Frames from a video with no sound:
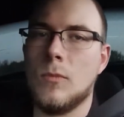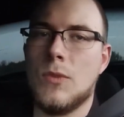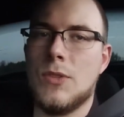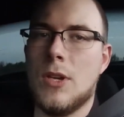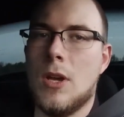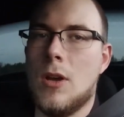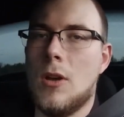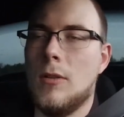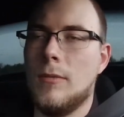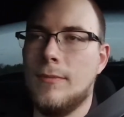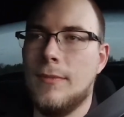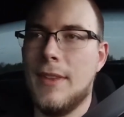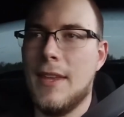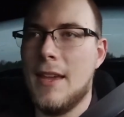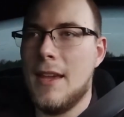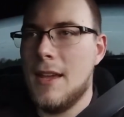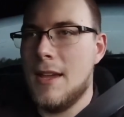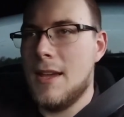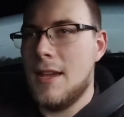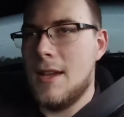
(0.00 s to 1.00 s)
So
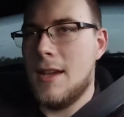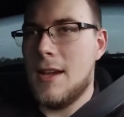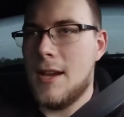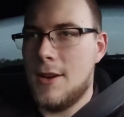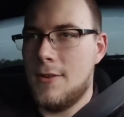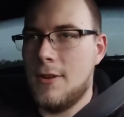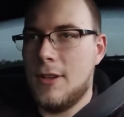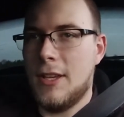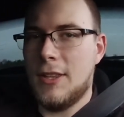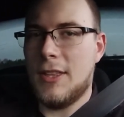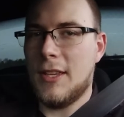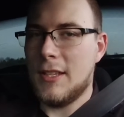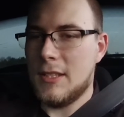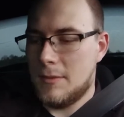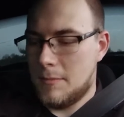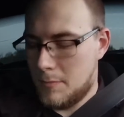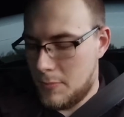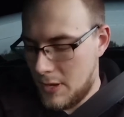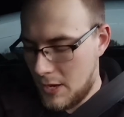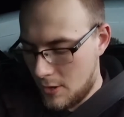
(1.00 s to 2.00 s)
I really think it's
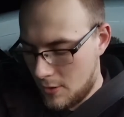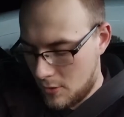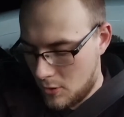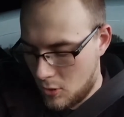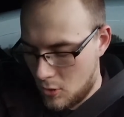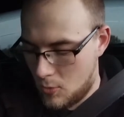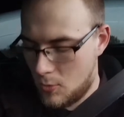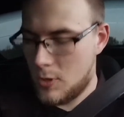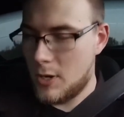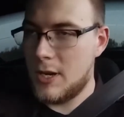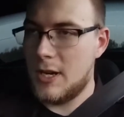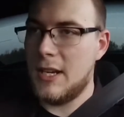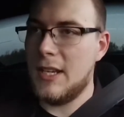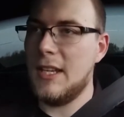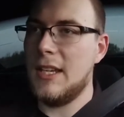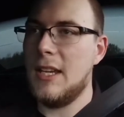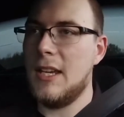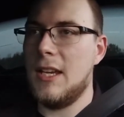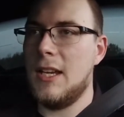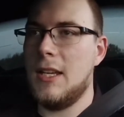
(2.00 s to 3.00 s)
about all we're gonna
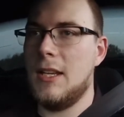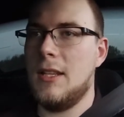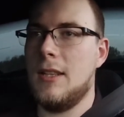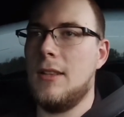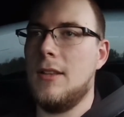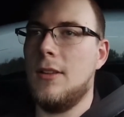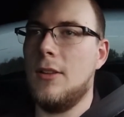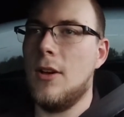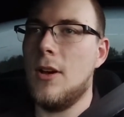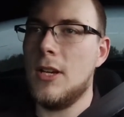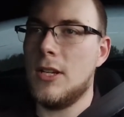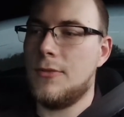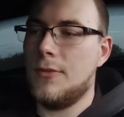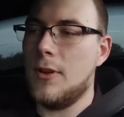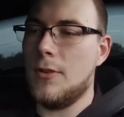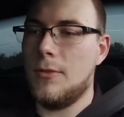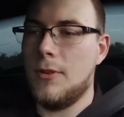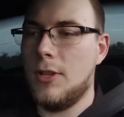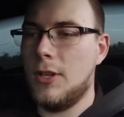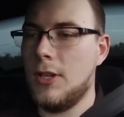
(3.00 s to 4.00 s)
get. The launch
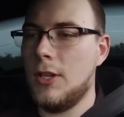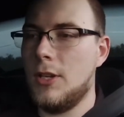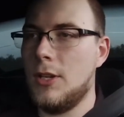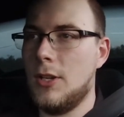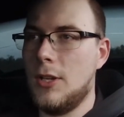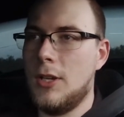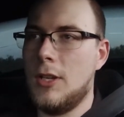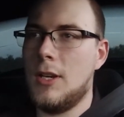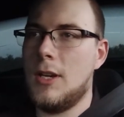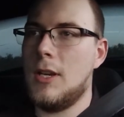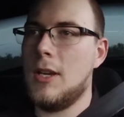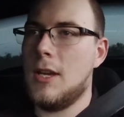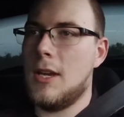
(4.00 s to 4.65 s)
felt really good.